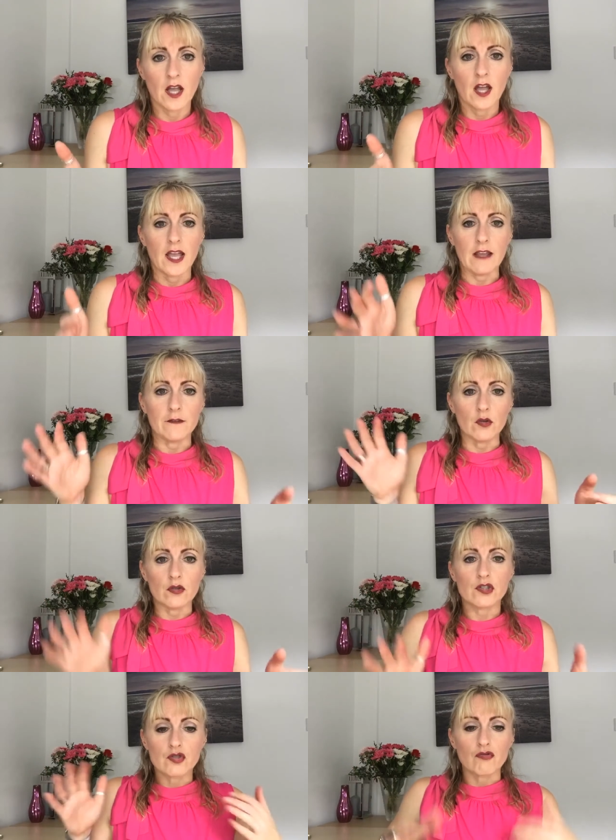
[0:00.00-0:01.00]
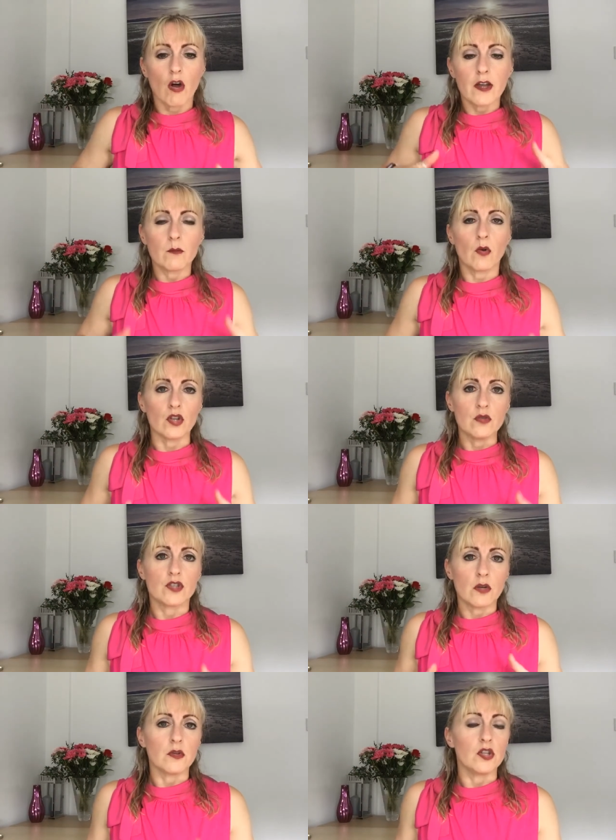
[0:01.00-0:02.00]
If you're strong in what you
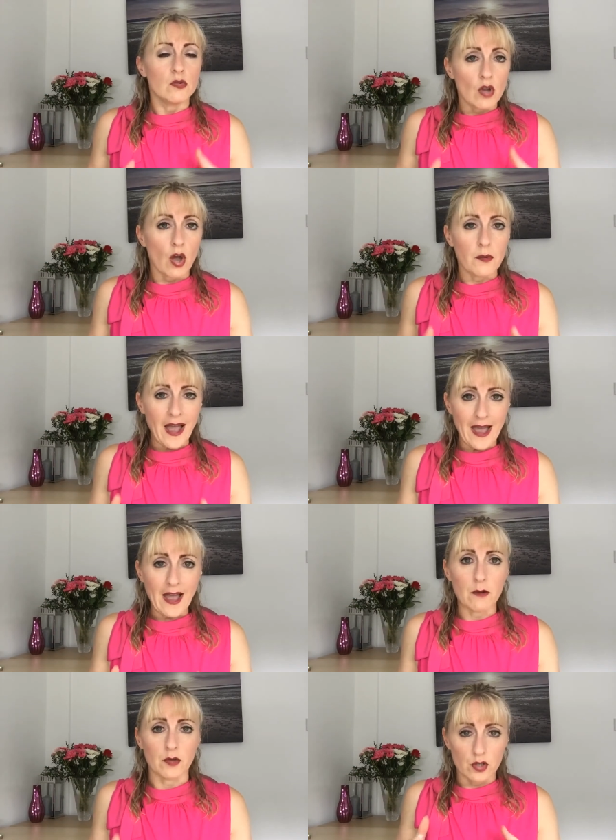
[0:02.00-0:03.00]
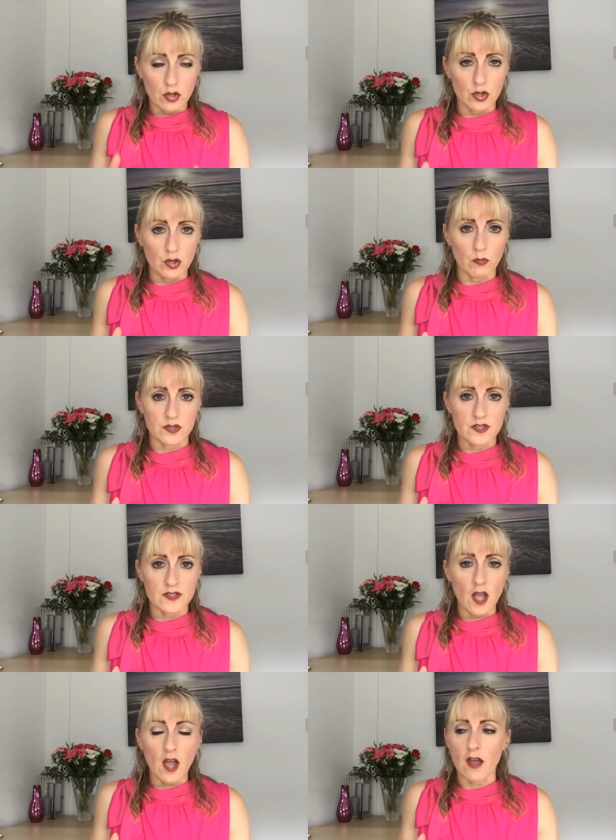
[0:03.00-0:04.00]
do and you know how and who you want to
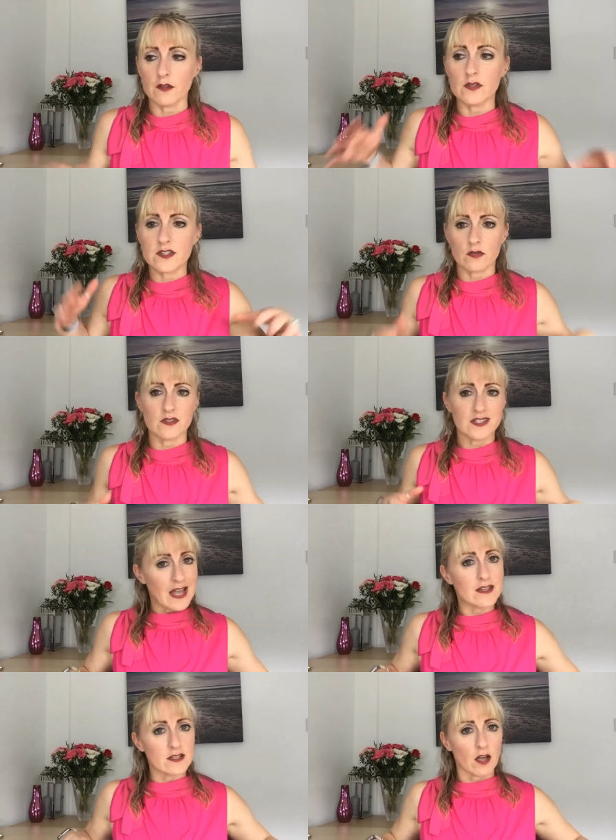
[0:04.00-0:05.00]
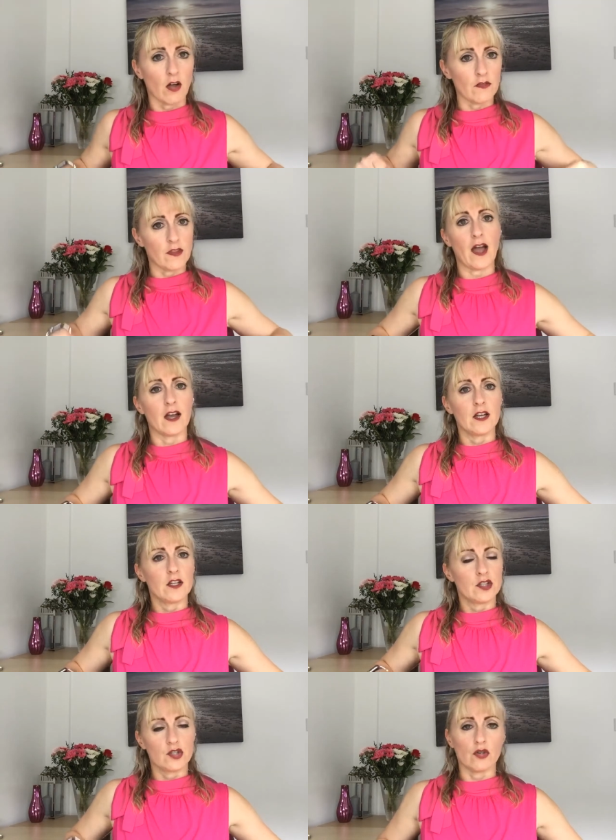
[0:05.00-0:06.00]
serve, you sort of stand on that
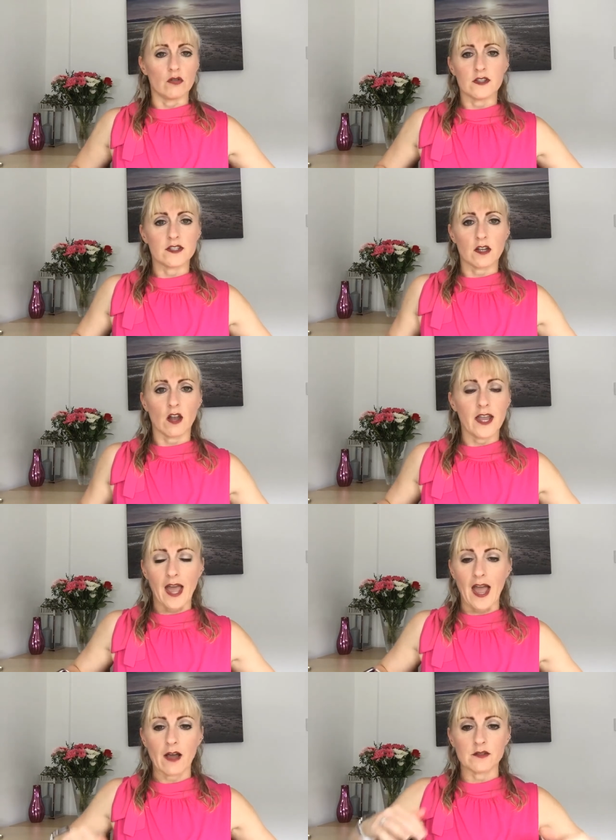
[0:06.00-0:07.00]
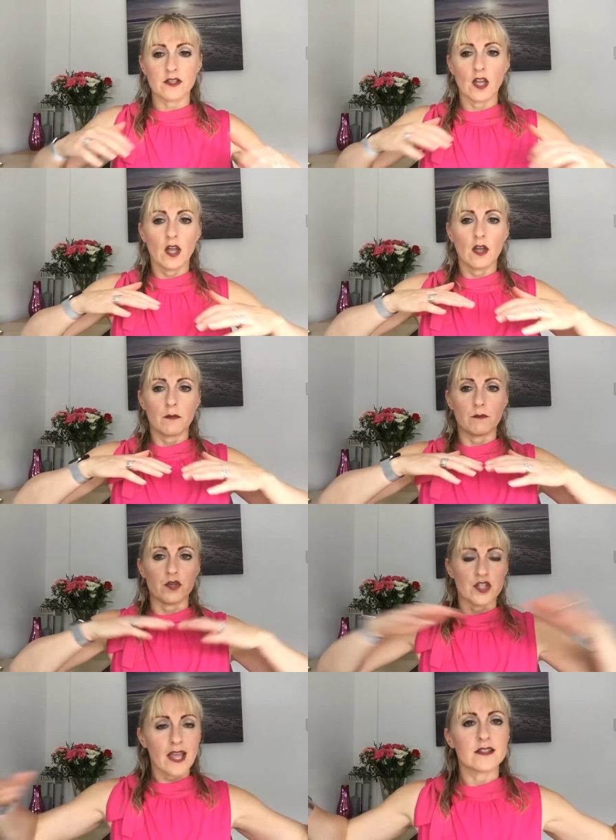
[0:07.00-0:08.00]
shore as the lighthouse,
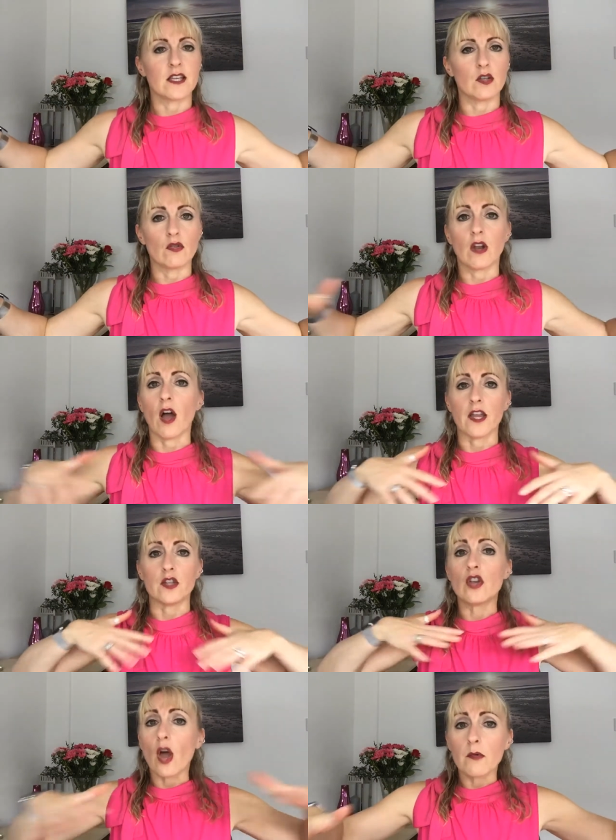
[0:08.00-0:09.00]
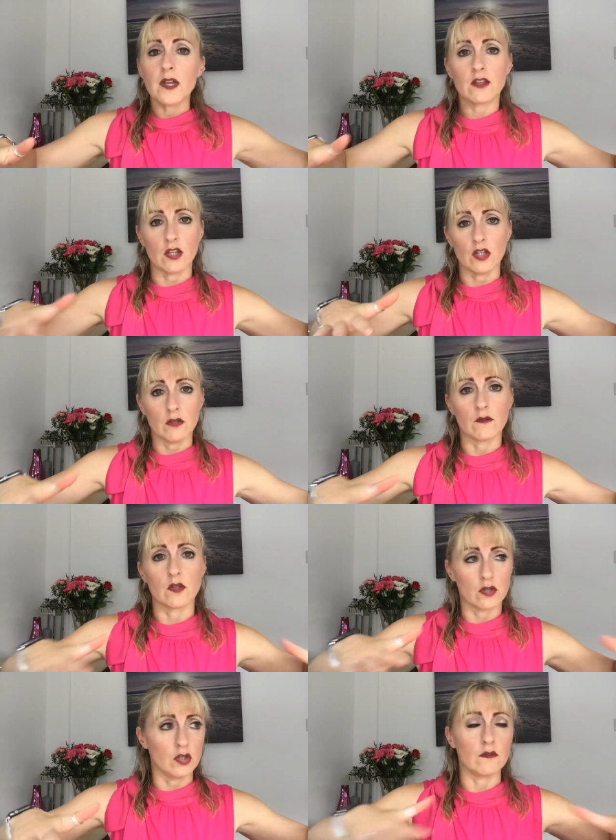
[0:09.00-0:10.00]
projecting your light, knowing that
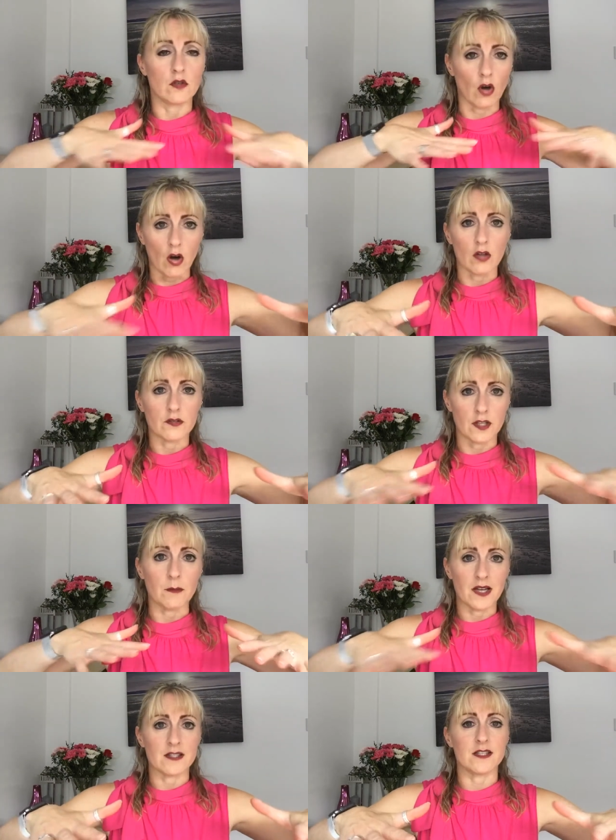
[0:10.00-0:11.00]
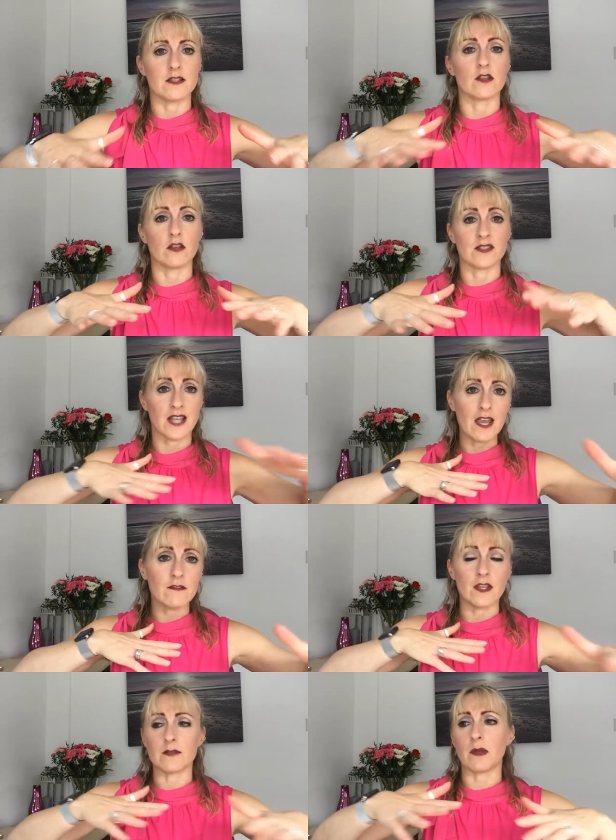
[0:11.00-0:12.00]
you've got the ability to save
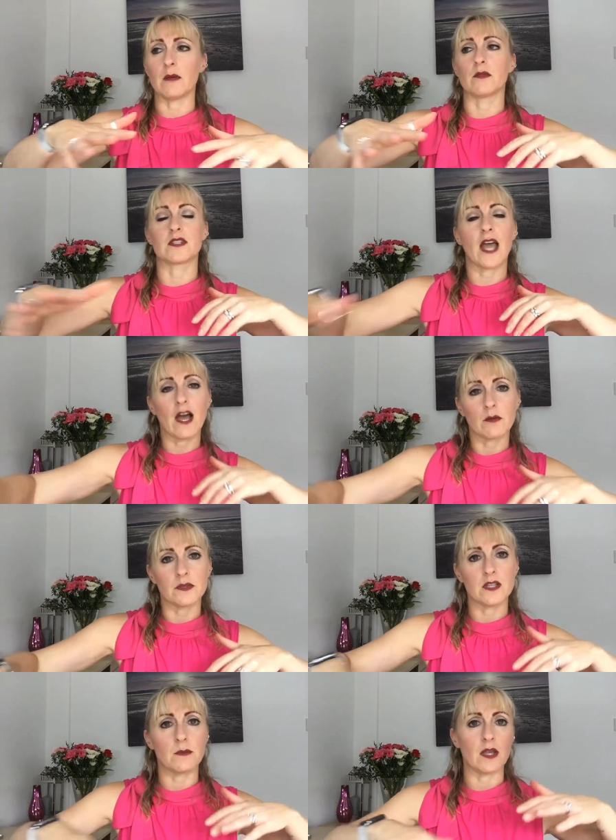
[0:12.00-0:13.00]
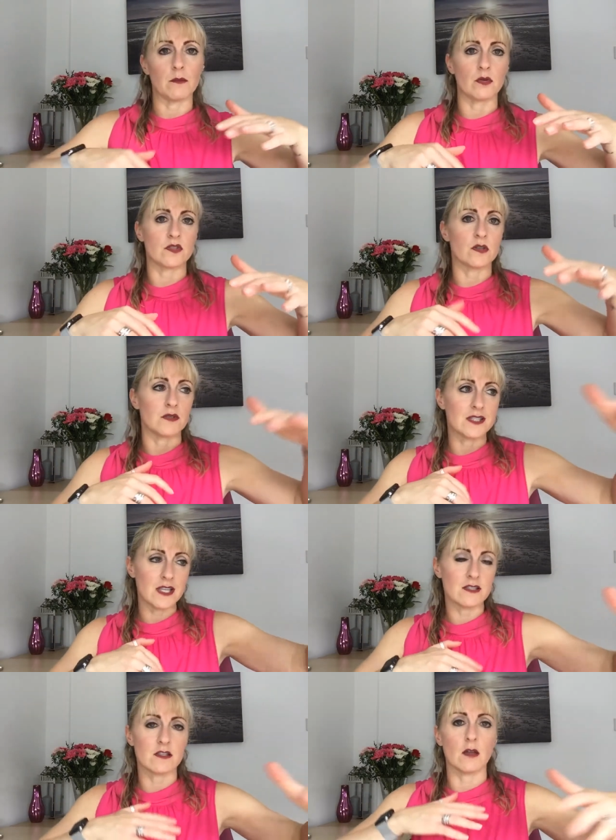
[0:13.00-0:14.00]
these people, to help these people, to
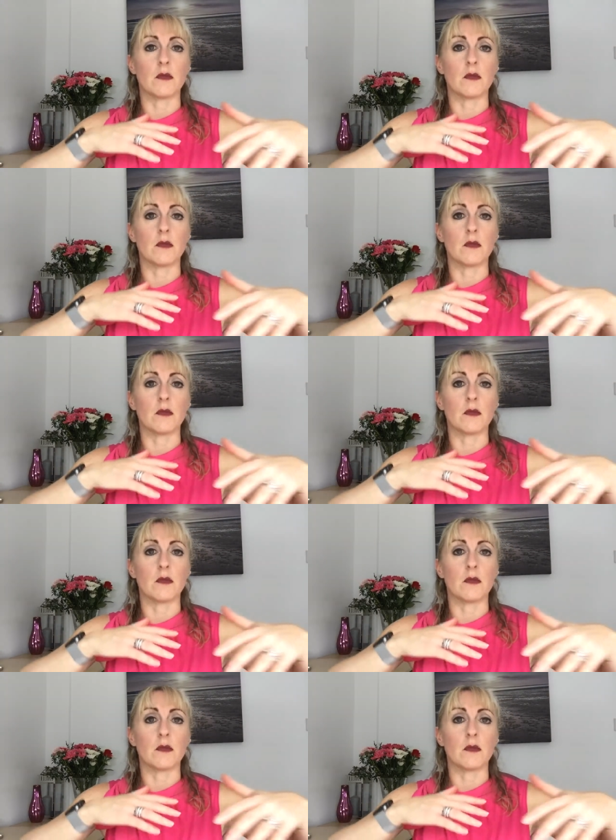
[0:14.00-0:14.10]
assist them,